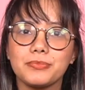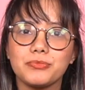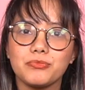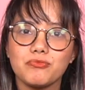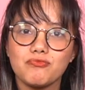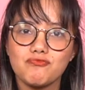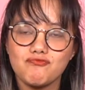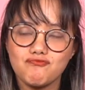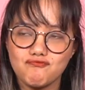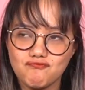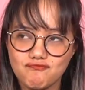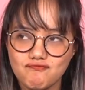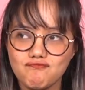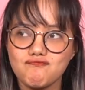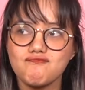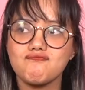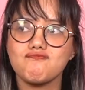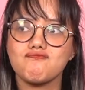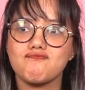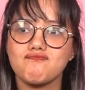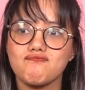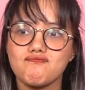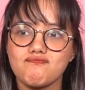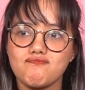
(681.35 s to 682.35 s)

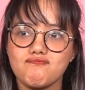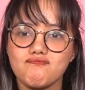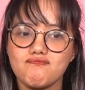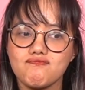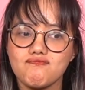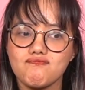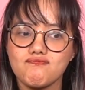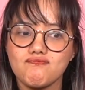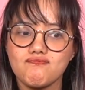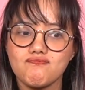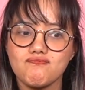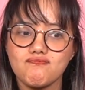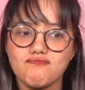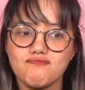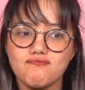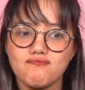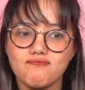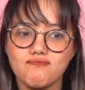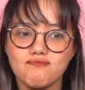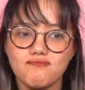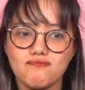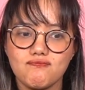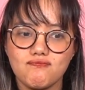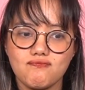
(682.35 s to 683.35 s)

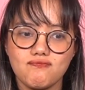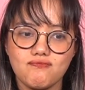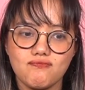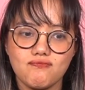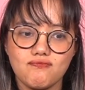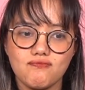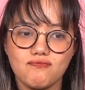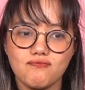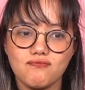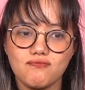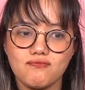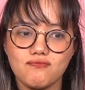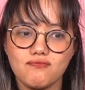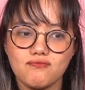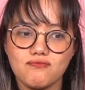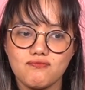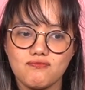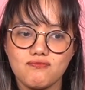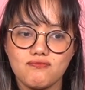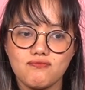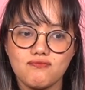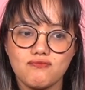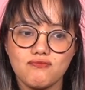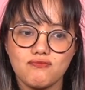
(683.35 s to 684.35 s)

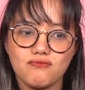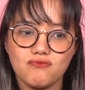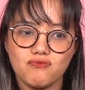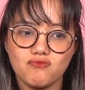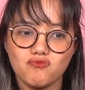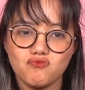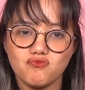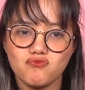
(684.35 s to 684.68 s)
[no speech]